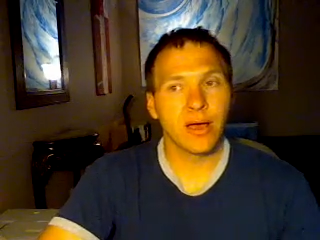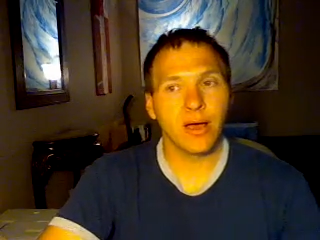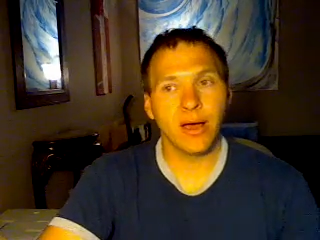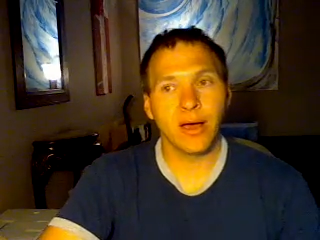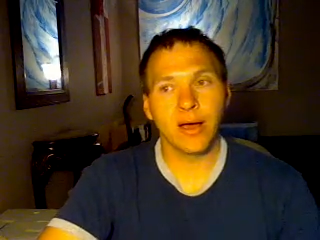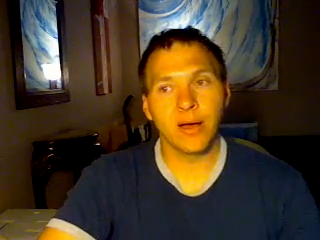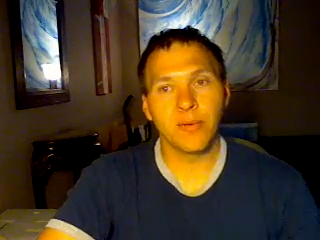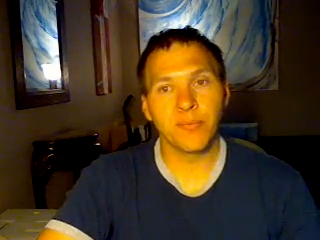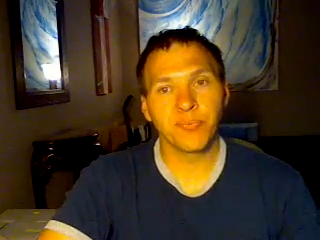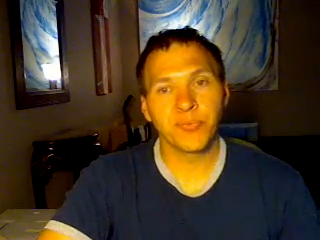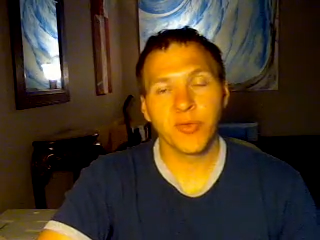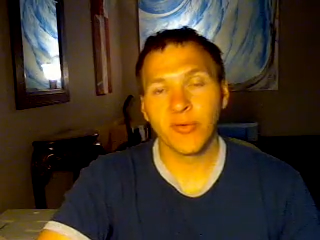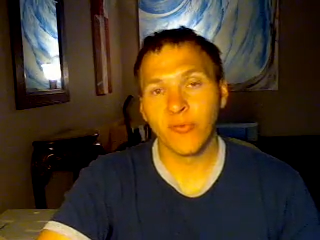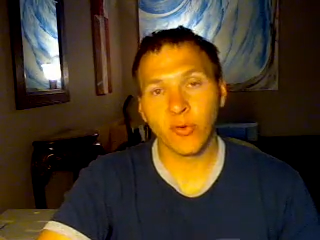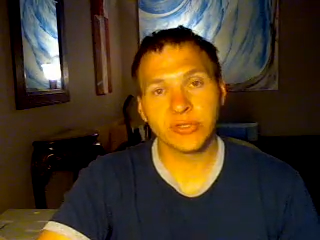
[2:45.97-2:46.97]

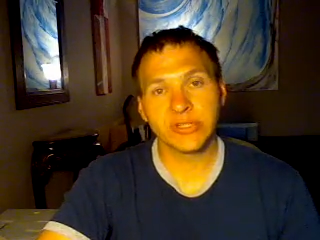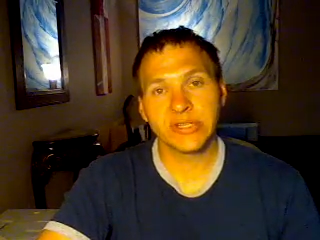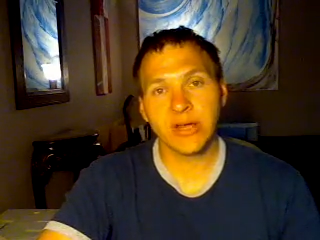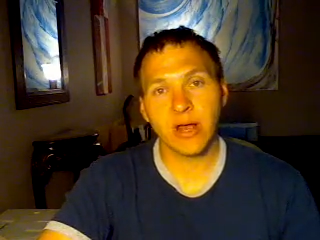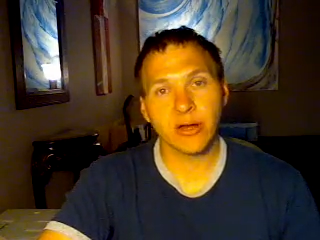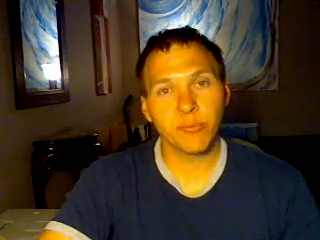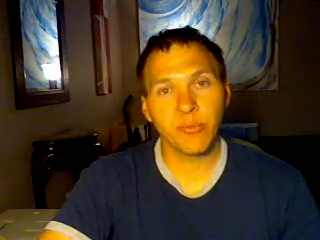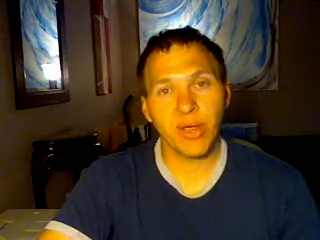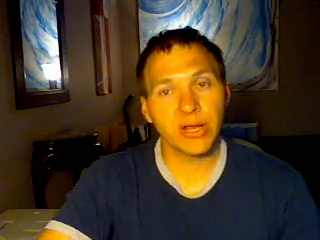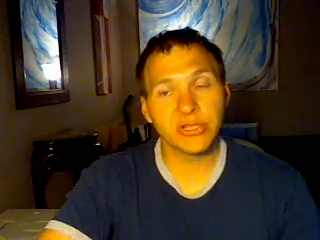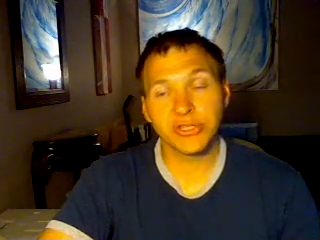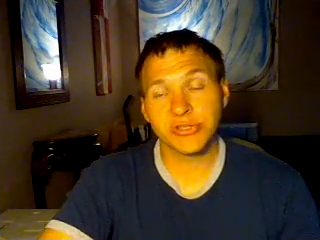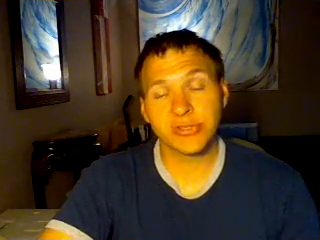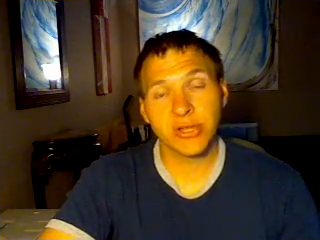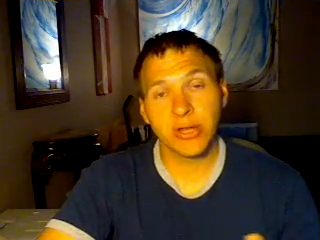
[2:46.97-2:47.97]
1,400
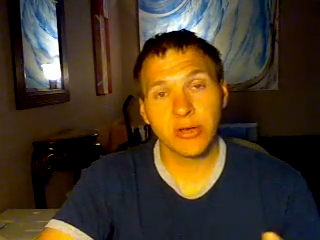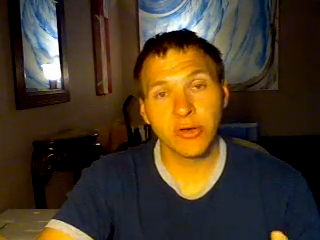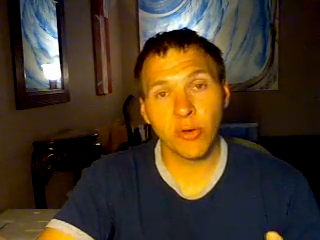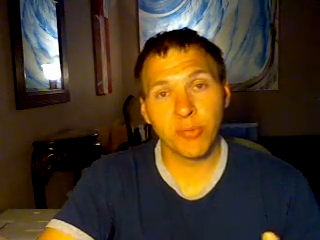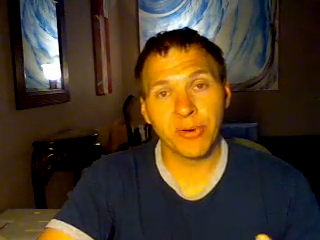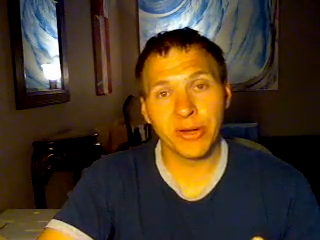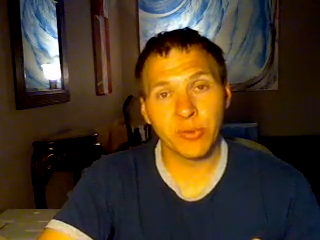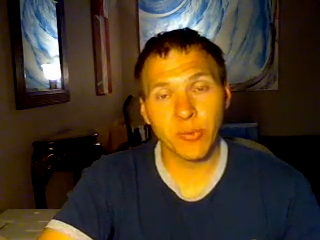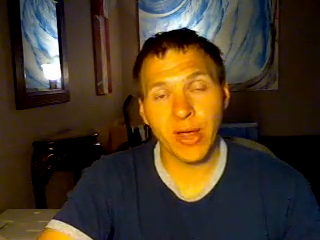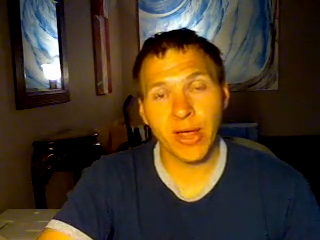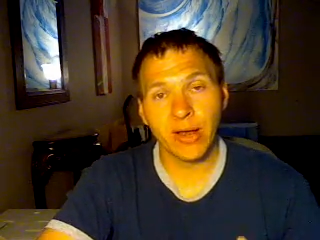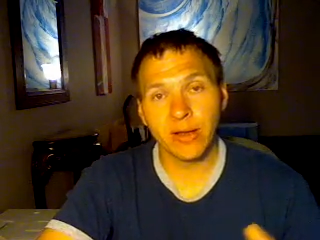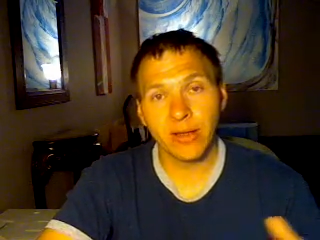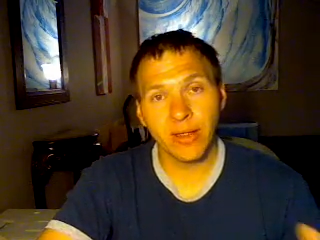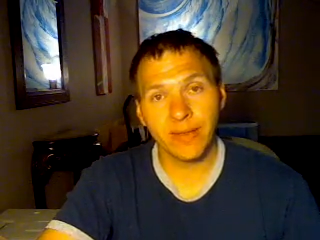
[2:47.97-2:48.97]
pages, nobody
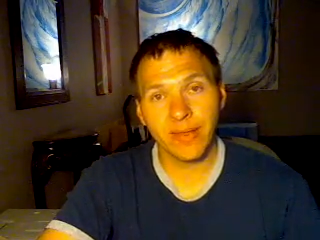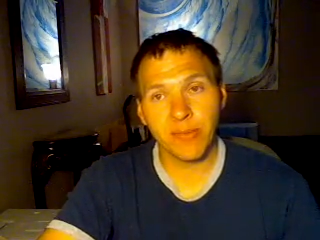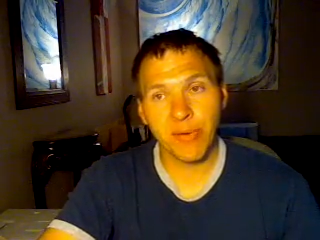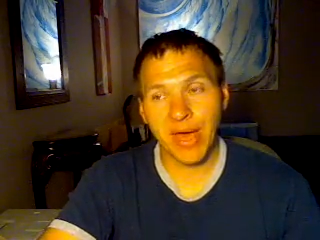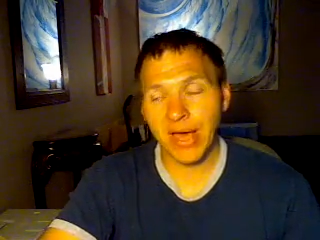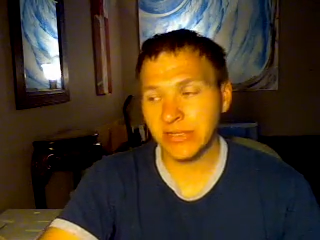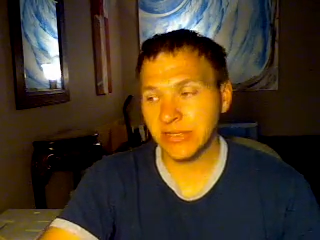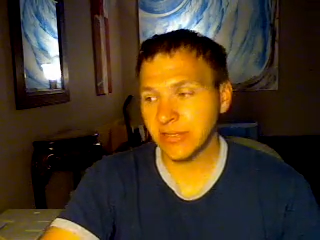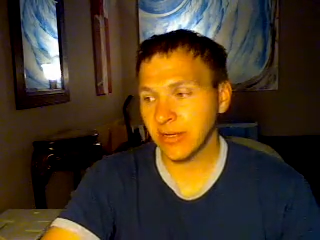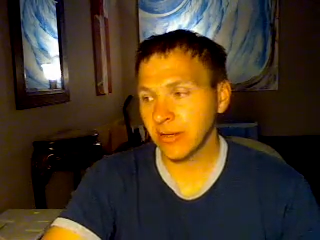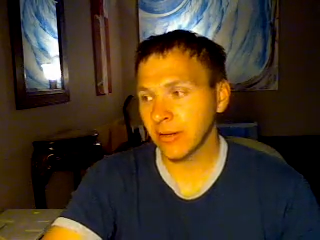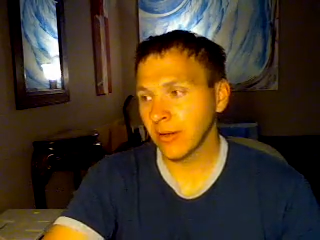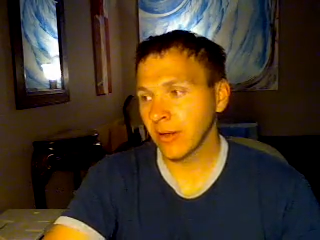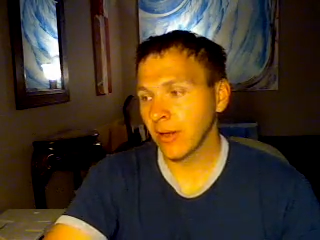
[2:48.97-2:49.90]
read, and they passed it.